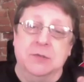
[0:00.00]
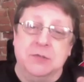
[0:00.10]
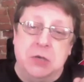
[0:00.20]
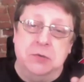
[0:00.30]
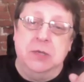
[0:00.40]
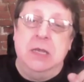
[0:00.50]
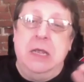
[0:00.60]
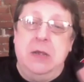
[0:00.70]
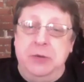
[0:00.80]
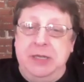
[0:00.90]
So
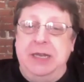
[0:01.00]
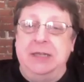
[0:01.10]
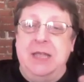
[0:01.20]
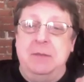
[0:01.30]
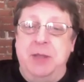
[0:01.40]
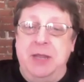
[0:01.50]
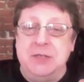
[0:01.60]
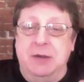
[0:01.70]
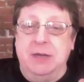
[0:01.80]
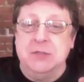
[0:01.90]
we did a 10 page
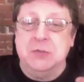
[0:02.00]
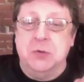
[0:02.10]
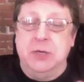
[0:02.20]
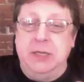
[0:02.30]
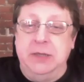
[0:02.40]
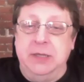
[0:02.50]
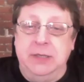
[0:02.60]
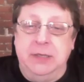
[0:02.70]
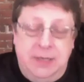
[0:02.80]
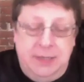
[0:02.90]
Eric story that
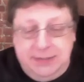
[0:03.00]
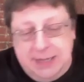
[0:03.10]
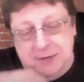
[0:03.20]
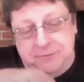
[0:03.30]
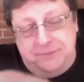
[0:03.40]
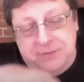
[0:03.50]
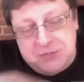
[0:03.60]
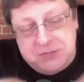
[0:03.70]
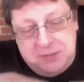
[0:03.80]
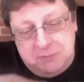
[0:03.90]
kind of
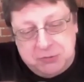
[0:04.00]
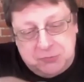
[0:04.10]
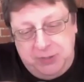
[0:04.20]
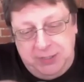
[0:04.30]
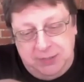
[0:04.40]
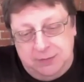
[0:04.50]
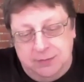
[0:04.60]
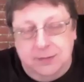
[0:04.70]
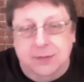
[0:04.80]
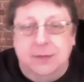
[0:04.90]
fits in between
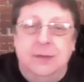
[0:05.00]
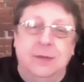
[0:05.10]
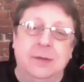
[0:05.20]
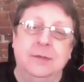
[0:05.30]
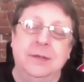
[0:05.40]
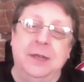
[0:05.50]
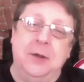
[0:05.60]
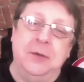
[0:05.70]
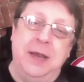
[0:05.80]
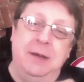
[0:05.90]
you
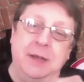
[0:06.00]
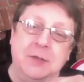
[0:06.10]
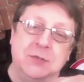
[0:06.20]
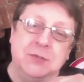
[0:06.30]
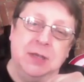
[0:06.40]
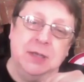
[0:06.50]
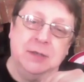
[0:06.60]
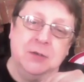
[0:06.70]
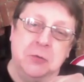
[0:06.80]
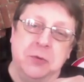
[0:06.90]
know Eric's uh,
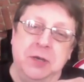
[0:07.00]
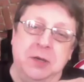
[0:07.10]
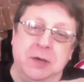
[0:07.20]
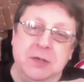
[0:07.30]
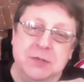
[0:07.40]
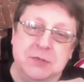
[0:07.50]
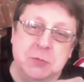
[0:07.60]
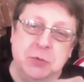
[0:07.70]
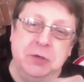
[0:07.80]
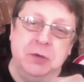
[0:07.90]
career as a
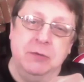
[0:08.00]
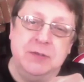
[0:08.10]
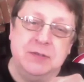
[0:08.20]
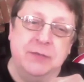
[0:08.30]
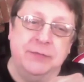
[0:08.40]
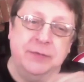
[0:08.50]
superhero and stuff. That and